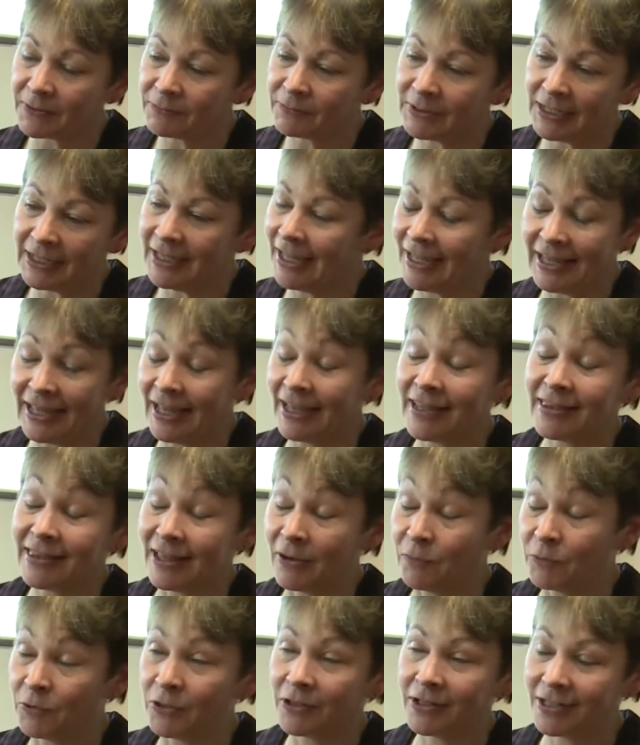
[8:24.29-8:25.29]
I hate
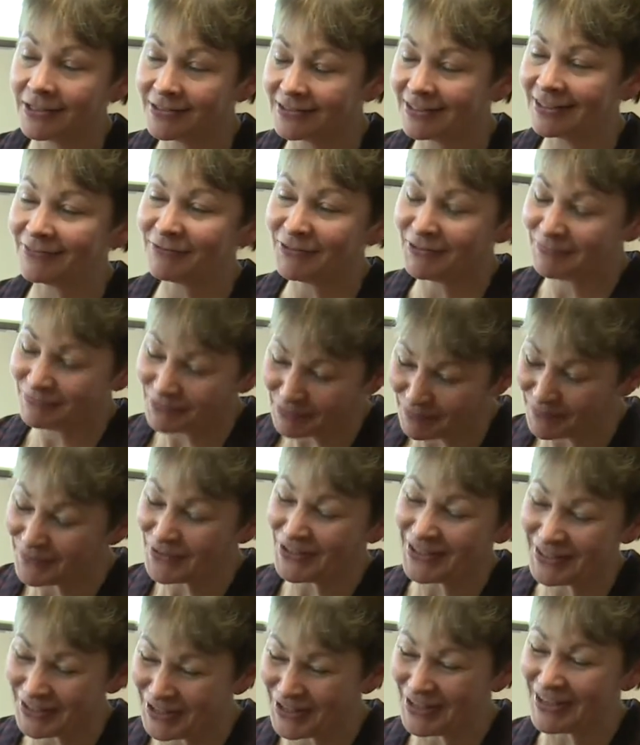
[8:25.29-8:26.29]
that word, actually, but for
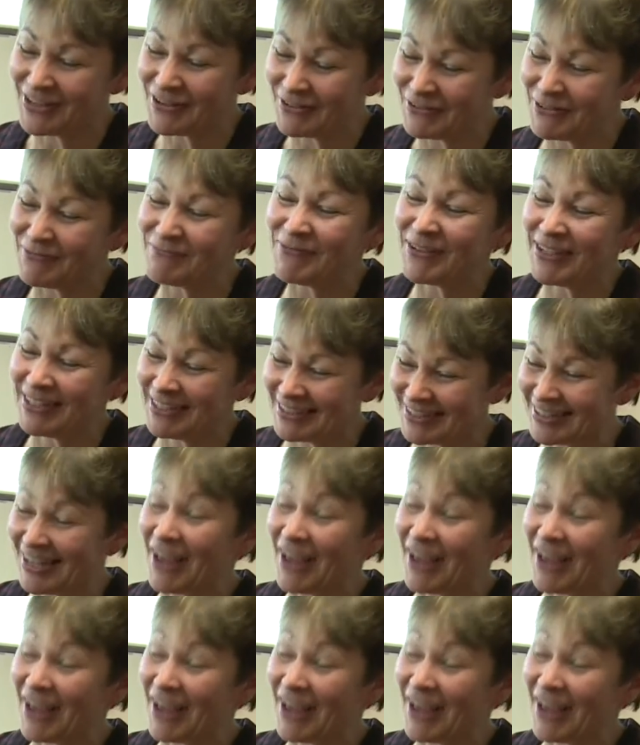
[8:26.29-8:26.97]
Europeans,